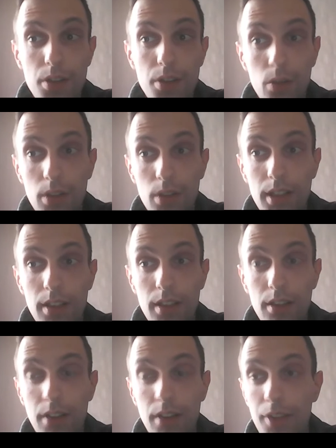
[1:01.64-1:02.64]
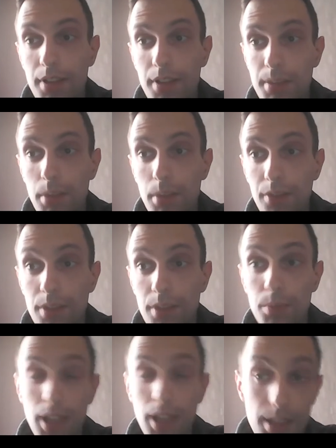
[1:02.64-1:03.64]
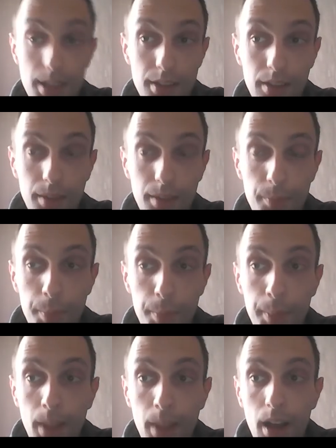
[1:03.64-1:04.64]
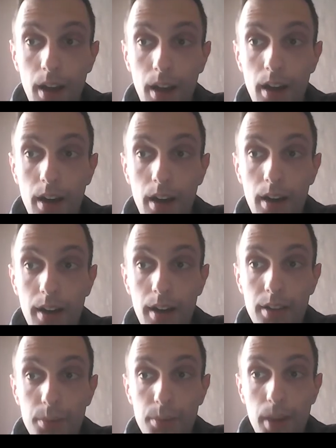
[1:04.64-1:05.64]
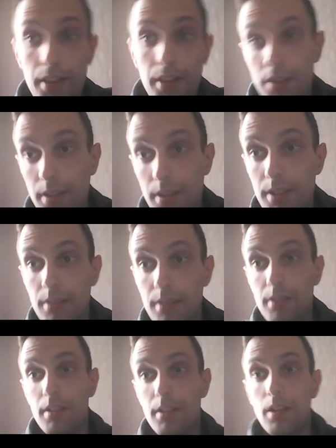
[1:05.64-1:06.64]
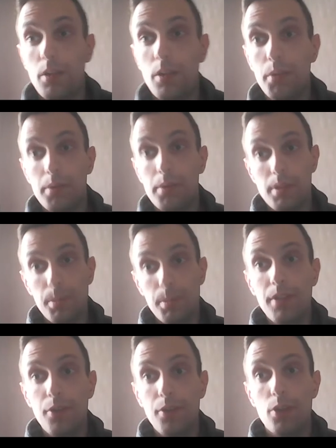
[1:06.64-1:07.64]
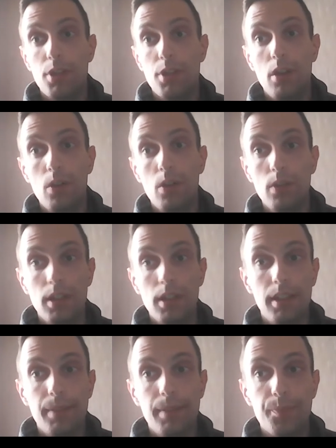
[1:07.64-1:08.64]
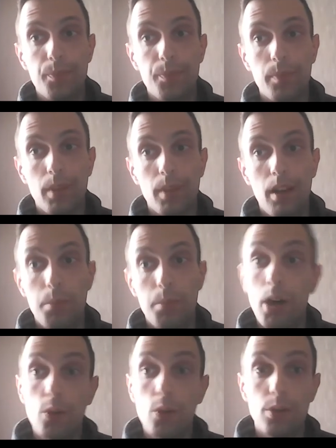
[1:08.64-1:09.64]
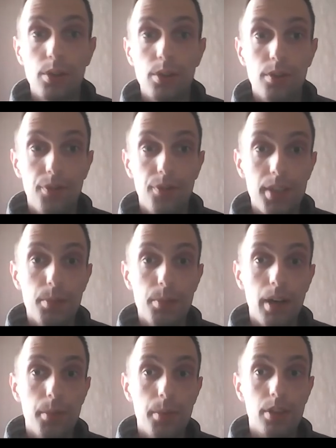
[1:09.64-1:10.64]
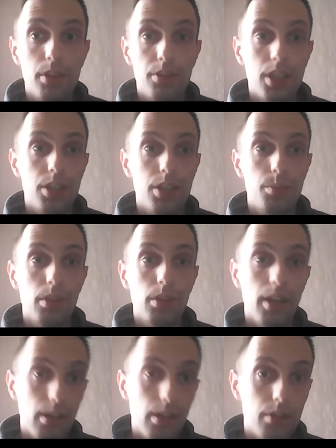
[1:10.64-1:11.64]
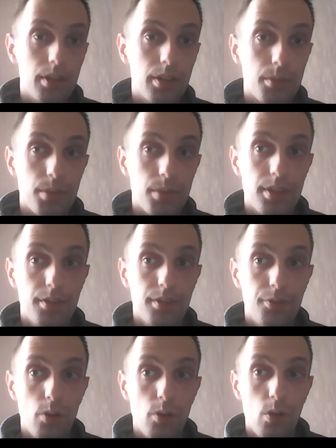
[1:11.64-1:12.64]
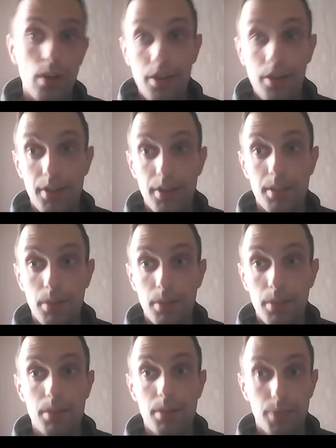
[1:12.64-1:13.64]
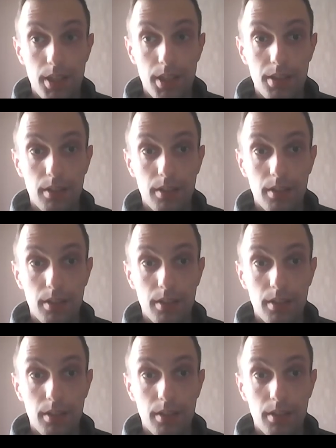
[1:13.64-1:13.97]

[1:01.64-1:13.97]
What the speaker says: only graph isomorphism testing. And by this reason, we will speak further only about fixed parameter tractable algorithms for graph isomorphism testing.